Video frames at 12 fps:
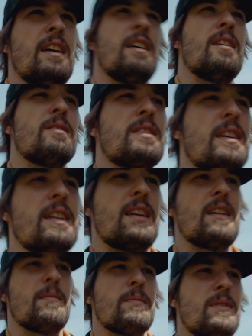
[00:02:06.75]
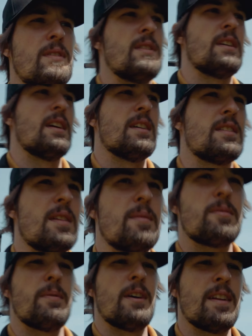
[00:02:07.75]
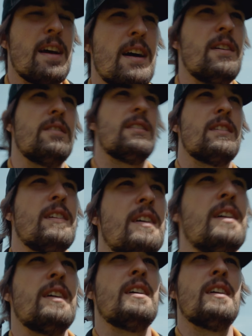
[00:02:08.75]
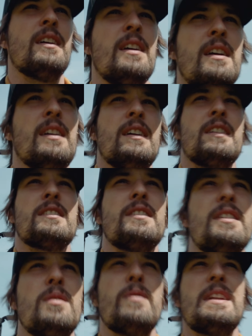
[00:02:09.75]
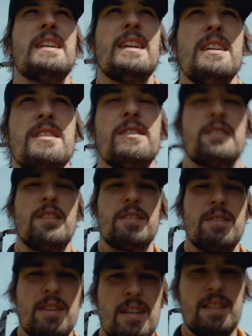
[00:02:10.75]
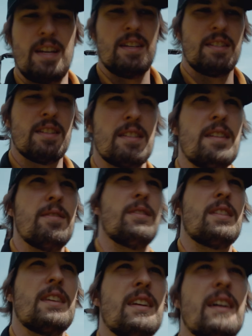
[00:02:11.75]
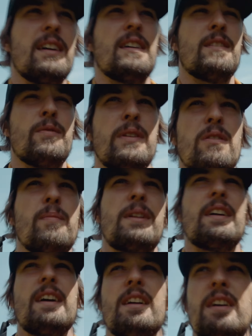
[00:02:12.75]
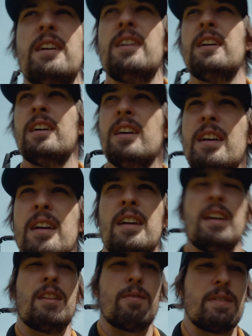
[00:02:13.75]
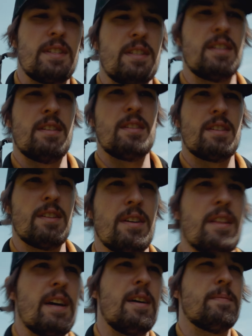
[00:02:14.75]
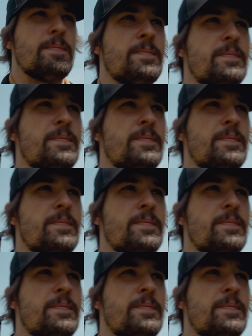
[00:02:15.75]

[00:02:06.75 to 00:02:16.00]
I'm just gonna get up to the setup spot now, and it's a little windy, so it's also a good test to see what the wind will be like and the resistance to all that.